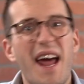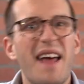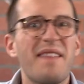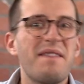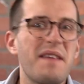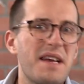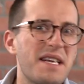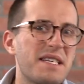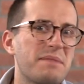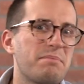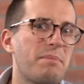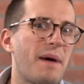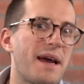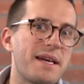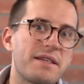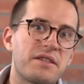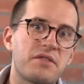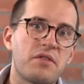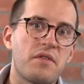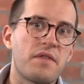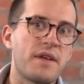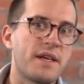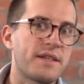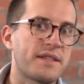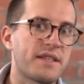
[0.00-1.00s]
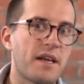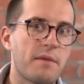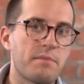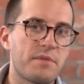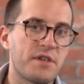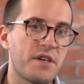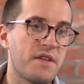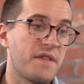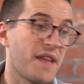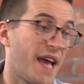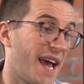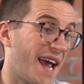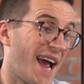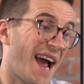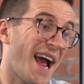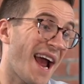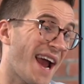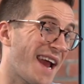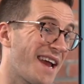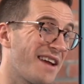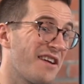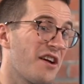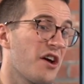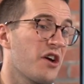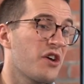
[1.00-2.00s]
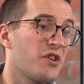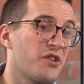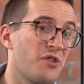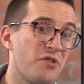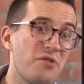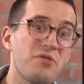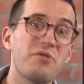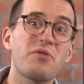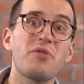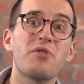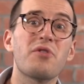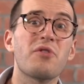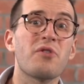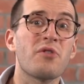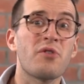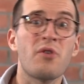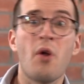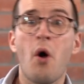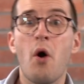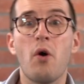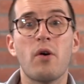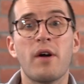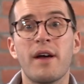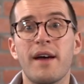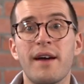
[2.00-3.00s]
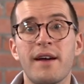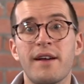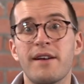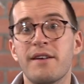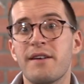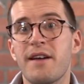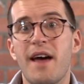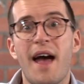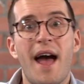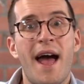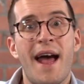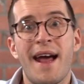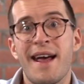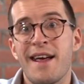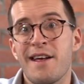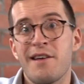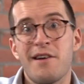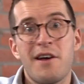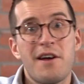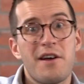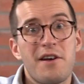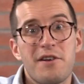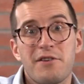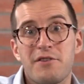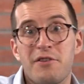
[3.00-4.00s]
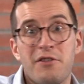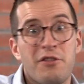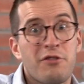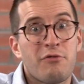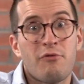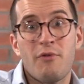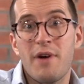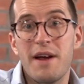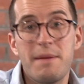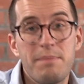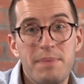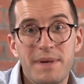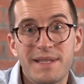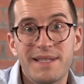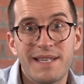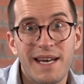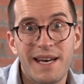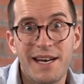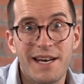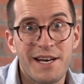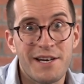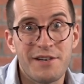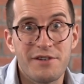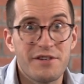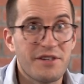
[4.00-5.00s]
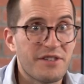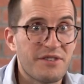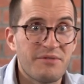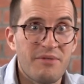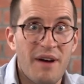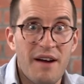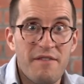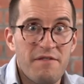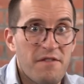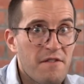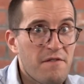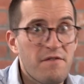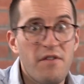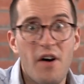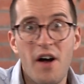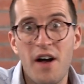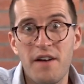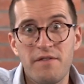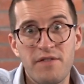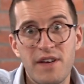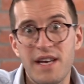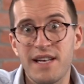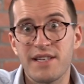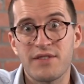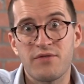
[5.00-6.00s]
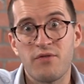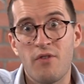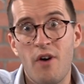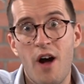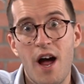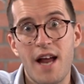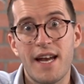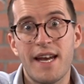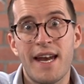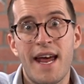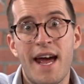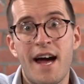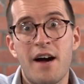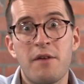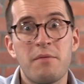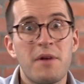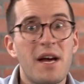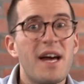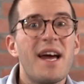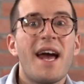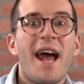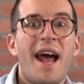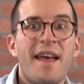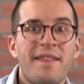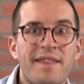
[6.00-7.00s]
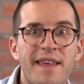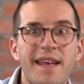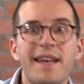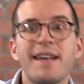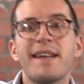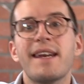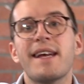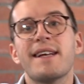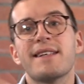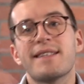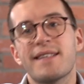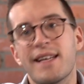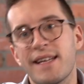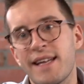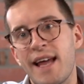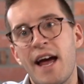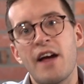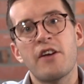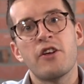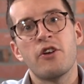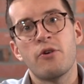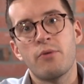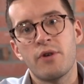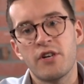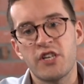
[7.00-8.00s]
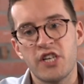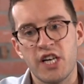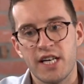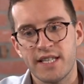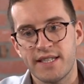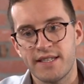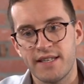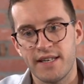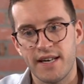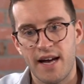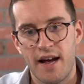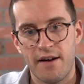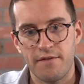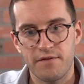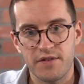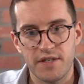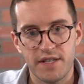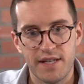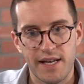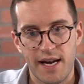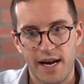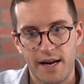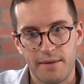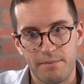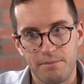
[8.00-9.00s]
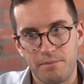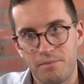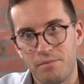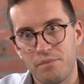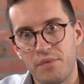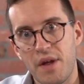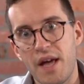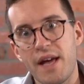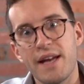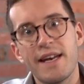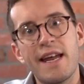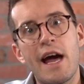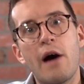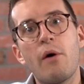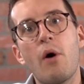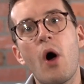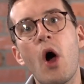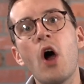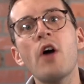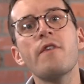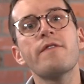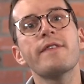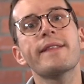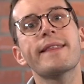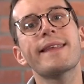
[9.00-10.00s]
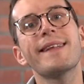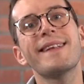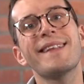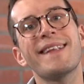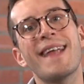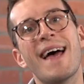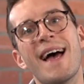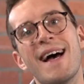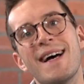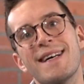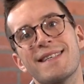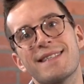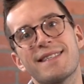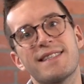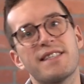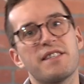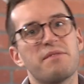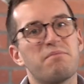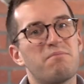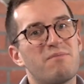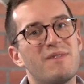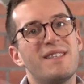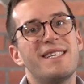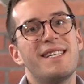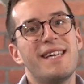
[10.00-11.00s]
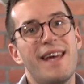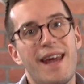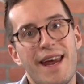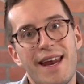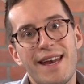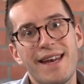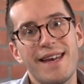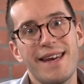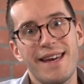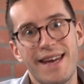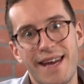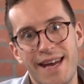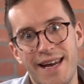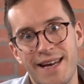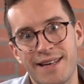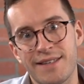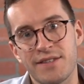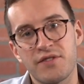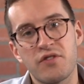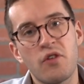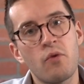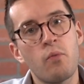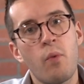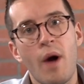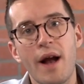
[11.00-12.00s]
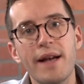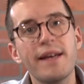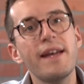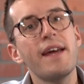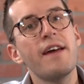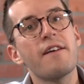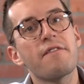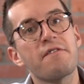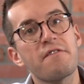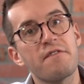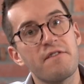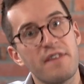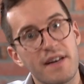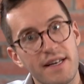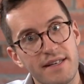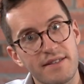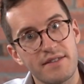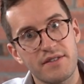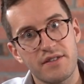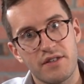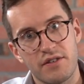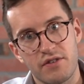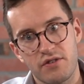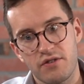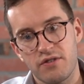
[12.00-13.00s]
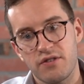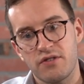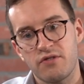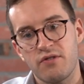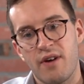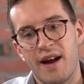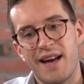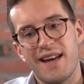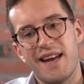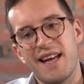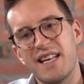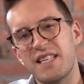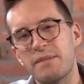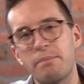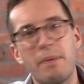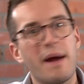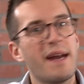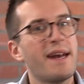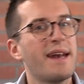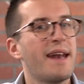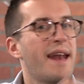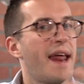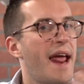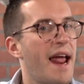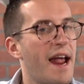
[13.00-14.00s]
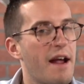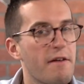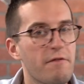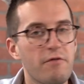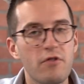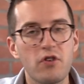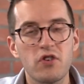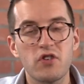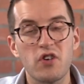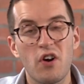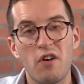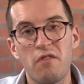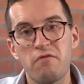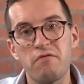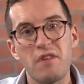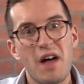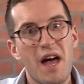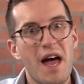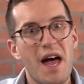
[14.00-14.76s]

And that's based on the assumption that, hey, you could lock in a 3% interest rate for 5 years right now, and then let's allow you to adjust it after that. Now, over the last 10 years, the one-year fixed interest rate has been an average of